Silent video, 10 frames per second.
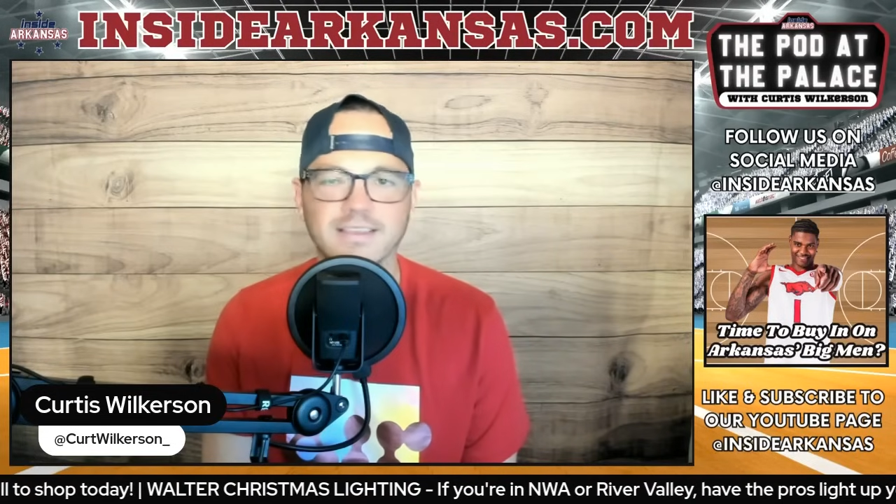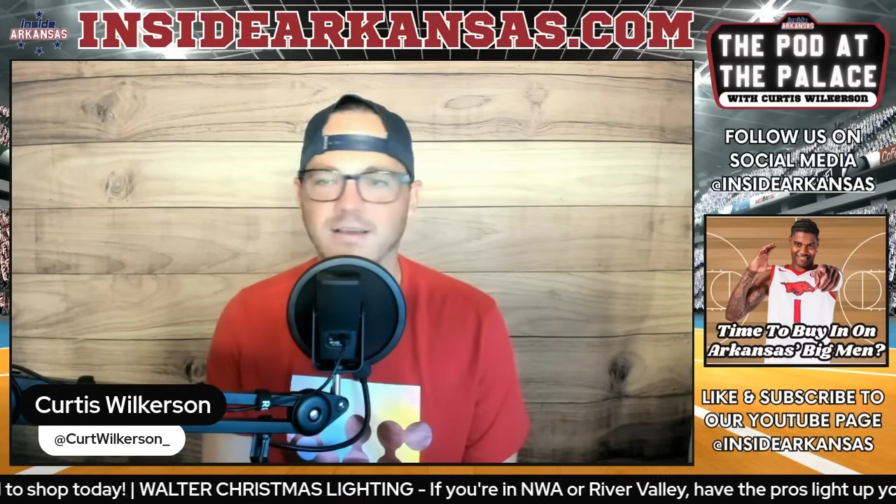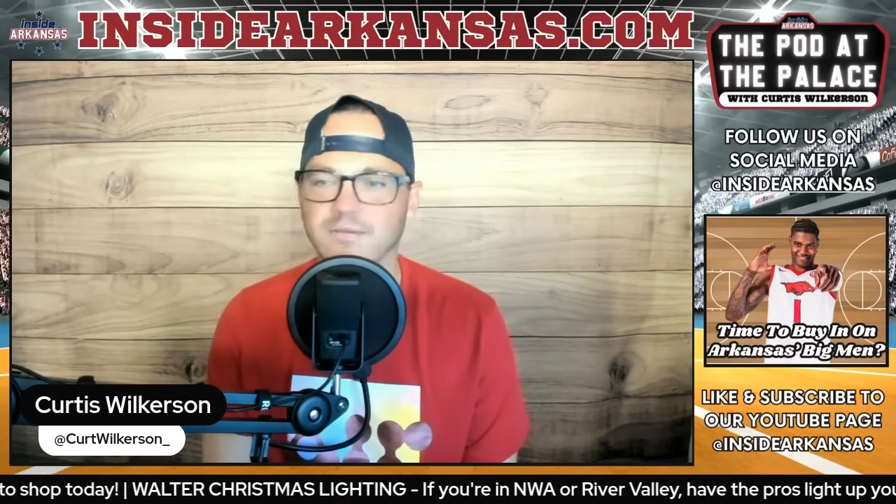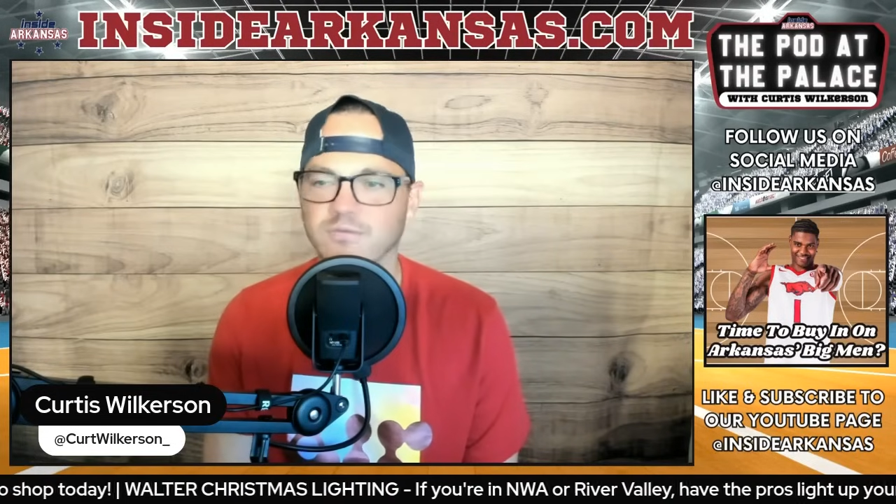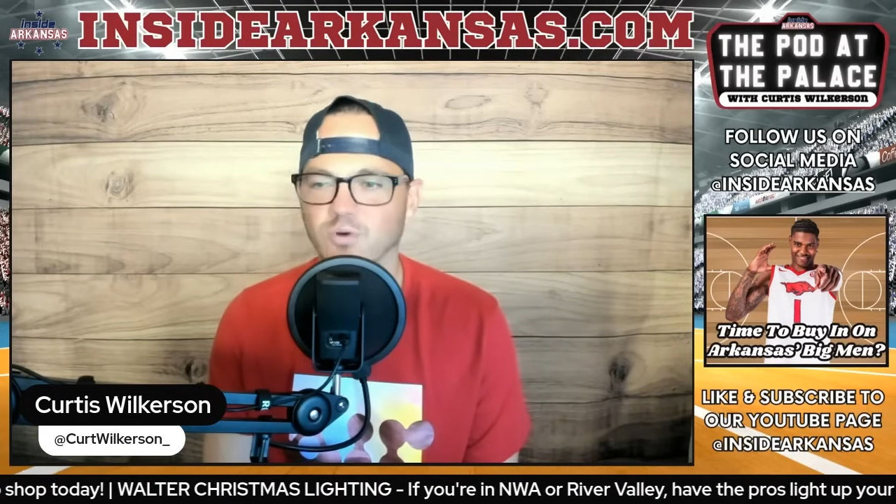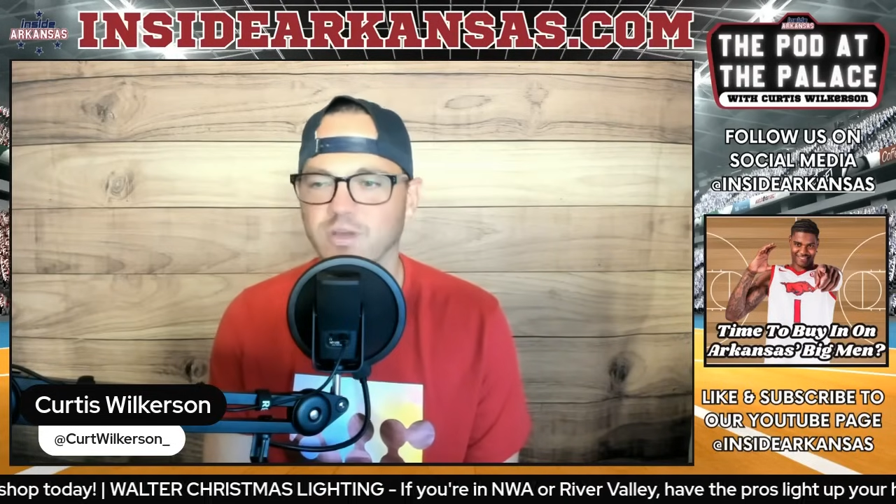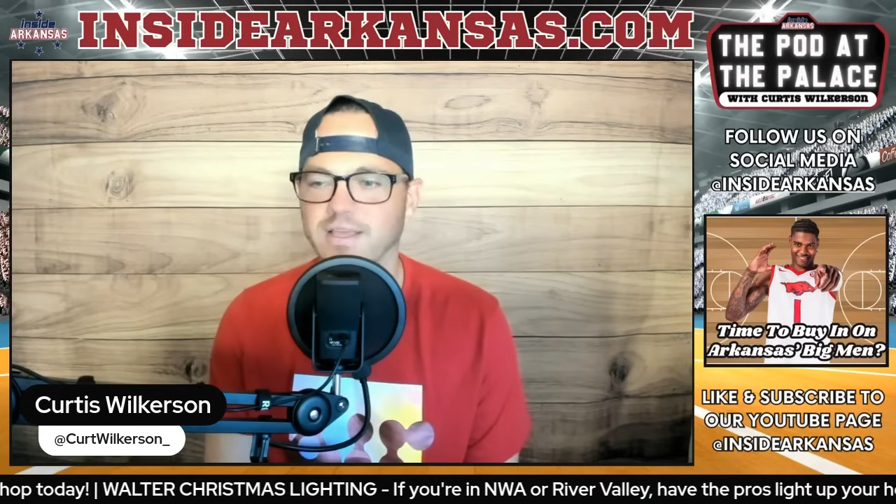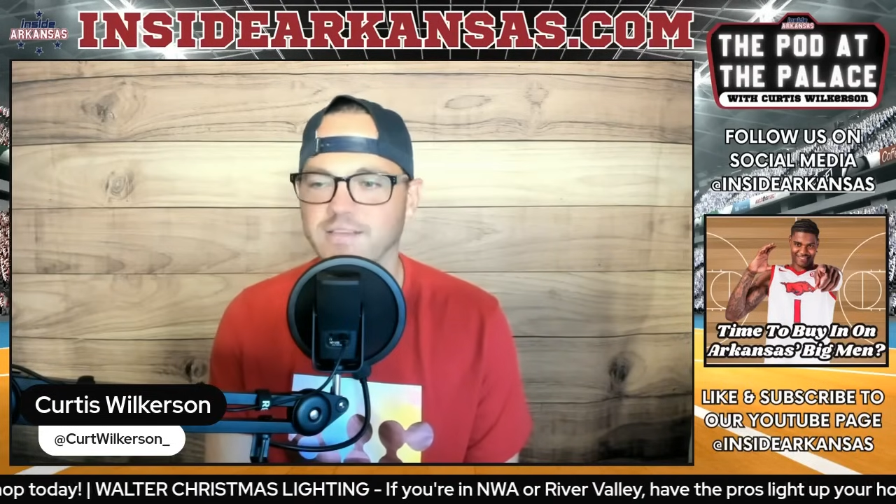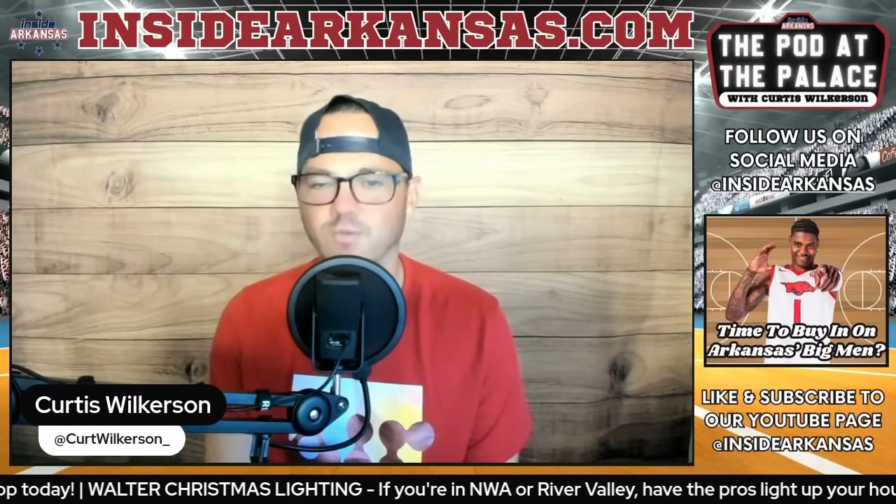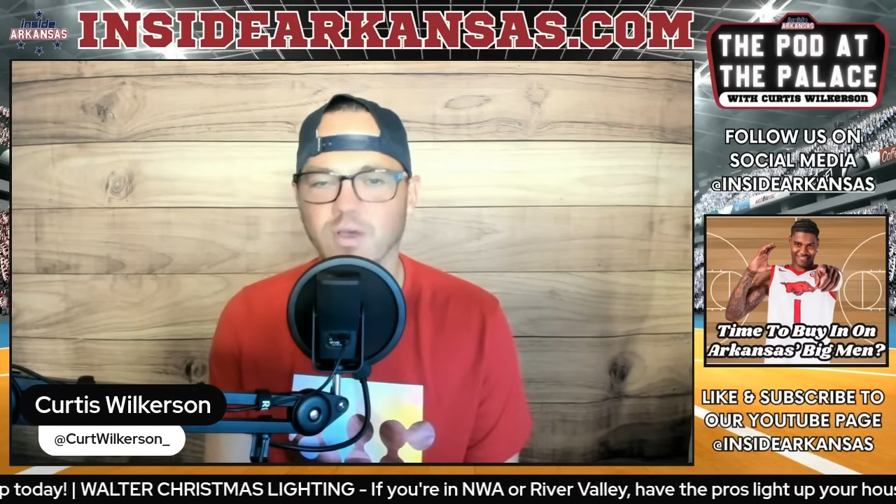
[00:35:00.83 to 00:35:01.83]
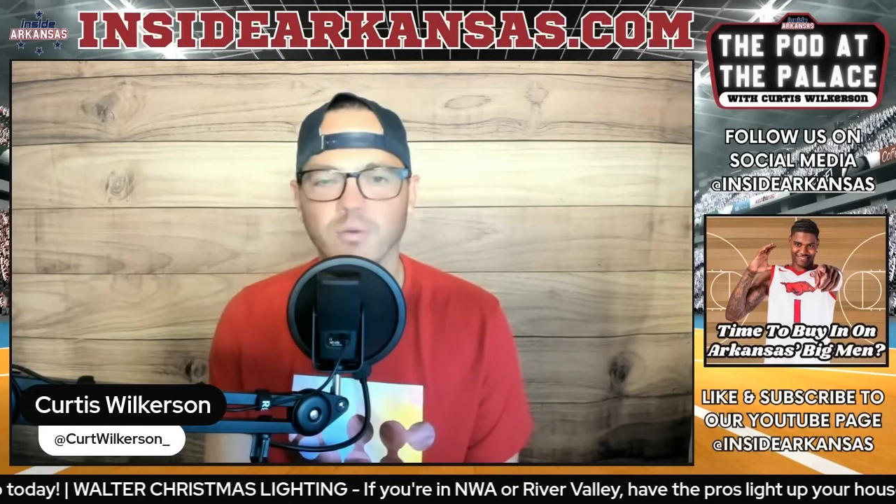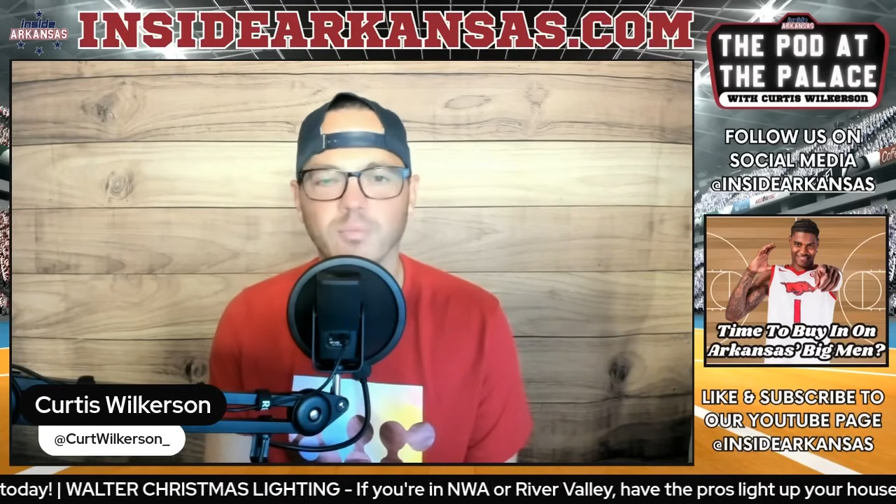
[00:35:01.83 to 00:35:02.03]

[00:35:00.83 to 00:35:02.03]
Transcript: there for you as well.